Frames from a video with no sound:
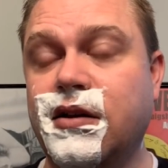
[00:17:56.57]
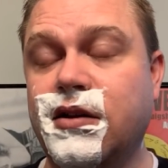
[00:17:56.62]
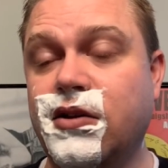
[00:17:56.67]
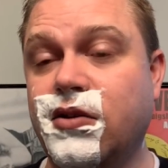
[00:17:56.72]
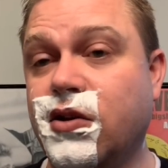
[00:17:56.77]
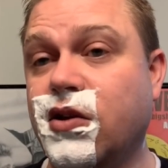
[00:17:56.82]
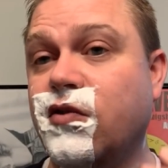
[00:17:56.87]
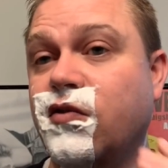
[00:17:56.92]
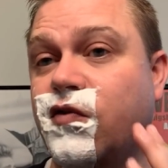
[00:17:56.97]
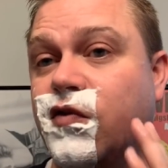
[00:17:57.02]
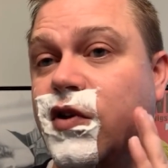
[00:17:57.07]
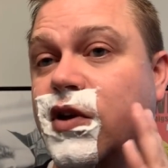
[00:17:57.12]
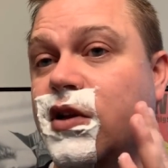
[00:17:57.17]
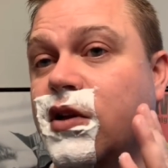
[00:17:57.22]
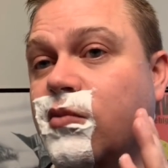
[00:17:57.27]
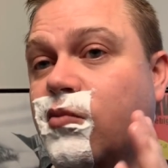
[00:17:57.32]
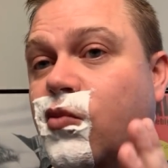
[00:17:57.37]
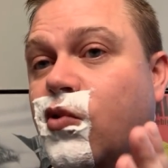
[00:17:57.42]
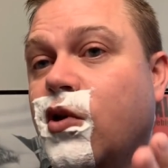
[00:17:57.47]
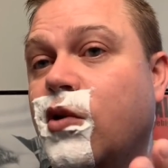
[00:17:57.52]
you can feel
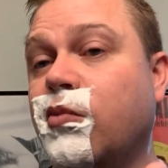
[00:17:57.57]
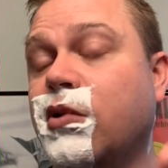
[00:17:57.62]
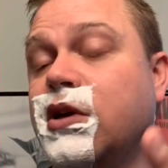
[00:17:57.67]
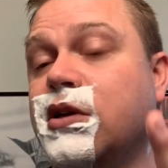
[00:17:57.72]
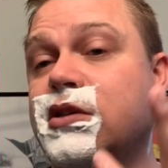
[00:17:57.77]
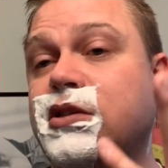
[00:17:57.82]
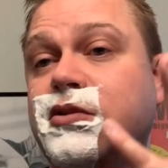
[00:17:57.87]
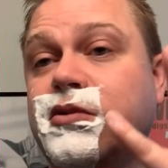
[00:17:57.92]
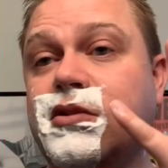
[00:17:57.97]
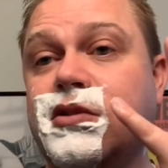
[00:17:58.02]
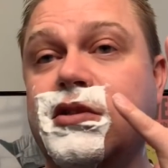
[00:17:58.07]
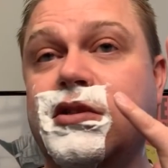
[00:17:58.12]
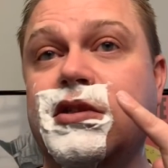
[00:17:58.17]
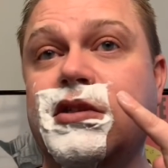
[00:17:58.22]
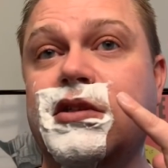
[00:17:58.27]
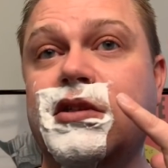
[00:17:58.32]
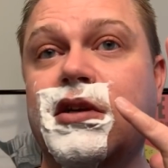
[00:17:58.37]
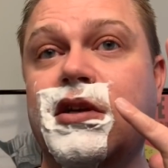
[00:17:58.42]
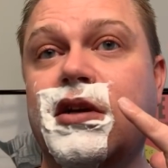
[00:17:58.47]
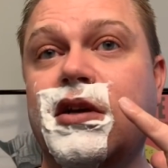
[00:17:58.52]
it more. But as soon
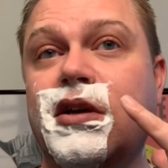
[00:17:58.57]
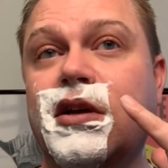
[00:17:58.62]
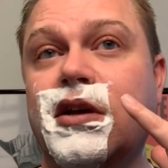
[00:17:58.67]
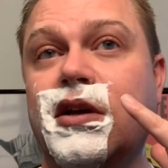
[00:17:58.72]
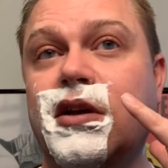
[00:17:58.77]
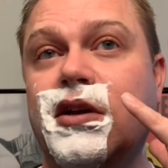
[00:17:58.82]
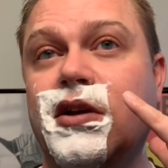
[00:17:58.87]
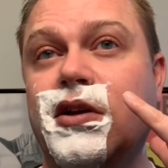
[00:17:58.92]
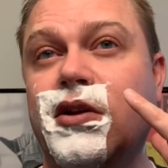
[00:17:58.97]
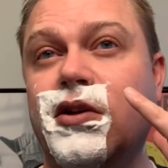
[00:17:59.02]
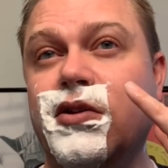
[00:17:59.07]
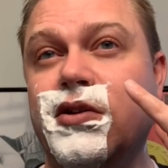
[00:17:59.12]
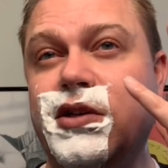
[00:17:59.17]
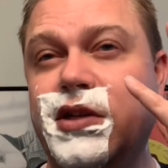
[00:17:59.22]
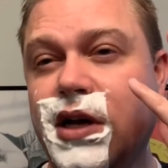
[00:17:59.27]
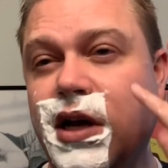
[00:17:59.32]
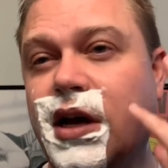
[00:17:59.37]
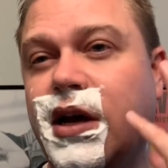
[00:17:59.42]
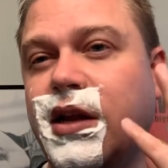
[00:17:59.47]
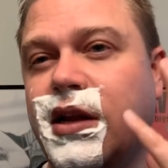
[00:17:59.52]
as you're
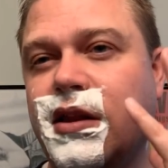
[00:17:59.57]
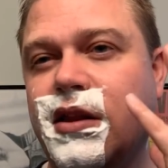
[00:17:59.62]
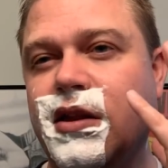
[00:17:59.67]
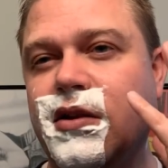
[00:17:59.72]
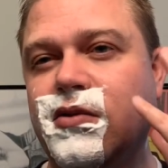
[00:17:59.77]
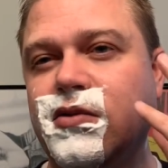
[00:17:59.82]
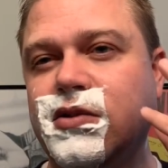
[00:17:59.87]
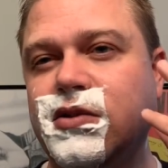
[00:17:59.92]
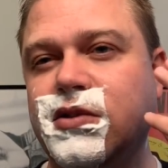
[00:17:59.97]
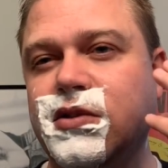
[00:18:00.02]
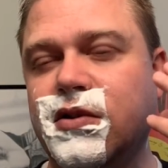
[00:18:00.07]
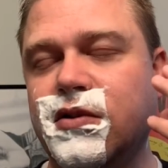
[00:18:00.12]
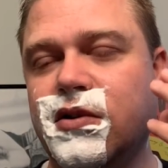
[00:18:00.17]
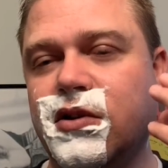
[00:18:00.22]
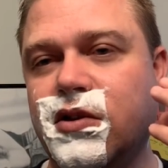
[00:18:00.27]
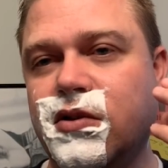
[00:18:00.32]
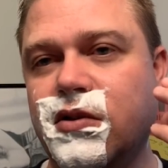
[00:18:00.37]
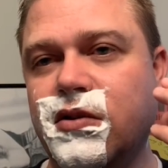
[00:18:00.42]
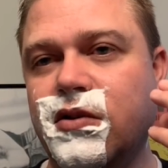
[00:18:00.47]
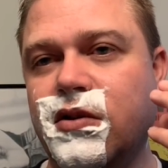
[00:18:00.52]
done and those
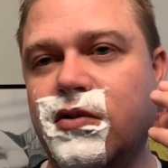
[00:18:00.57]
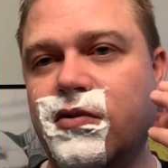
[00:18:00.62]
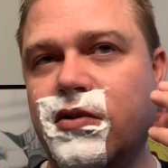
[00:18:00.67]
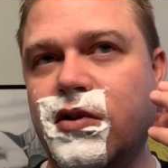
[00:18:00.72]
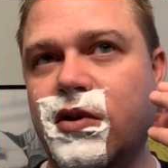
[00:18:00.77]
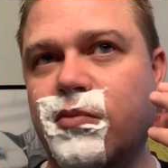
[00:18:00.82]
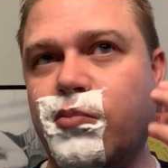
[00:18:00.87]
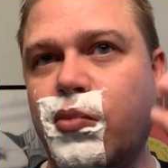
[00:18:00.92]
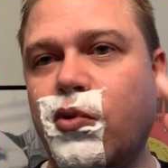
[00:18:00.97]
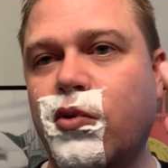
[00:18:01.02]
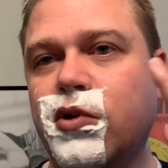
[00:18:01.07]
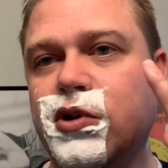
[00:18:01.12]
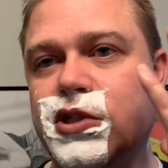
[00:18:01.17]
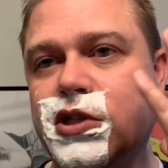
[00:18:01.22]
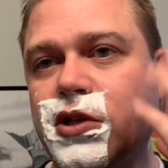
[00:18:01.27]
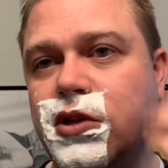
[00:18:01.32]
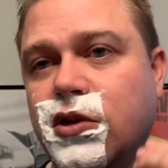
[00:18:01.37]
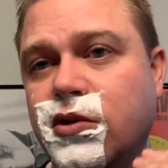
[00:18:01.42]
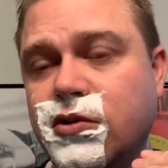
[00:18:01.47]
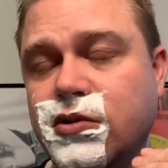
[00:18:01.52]
pores
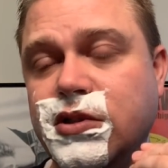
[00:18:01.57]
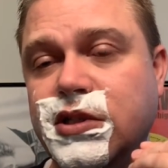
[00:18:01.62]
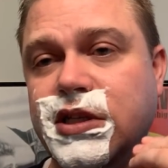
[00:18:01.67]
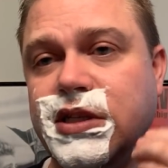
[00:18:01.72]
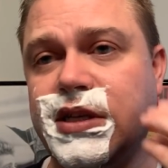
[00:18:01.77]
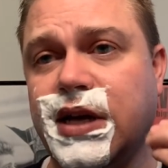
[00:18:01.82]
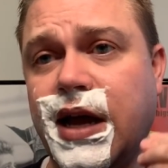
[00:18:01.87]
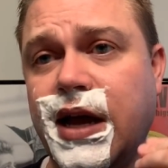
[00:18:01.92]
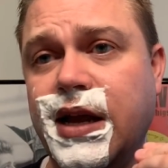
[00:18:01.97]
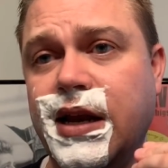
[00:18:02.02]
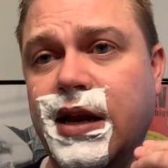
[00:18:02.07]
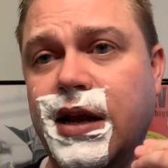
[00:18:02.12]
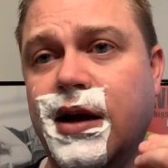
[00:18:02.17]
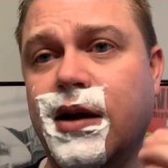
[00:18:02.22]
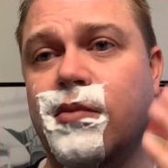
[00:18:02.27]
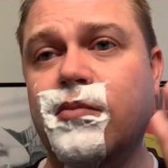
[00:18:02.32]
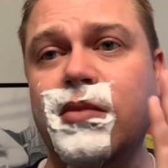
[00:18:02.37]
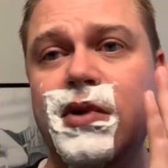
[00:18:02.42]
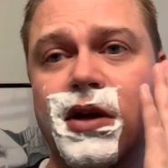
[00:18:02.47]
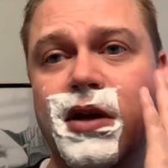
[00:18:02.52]
close, they tighten
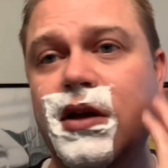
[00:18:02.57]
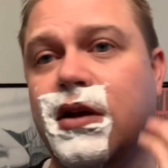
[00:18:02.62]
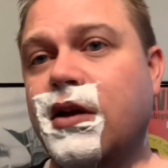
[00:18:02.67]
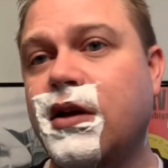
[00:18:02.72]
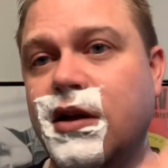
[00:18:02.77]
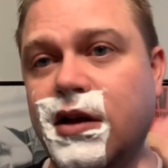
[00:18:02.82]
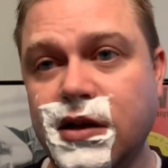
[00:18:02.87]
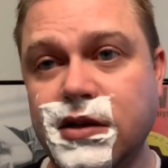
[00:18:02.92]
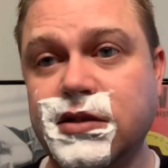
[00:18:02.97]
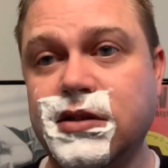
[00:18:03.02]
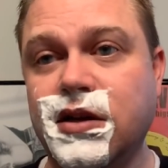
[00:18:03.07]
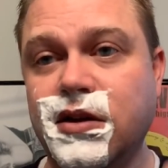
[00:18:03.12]
up, it's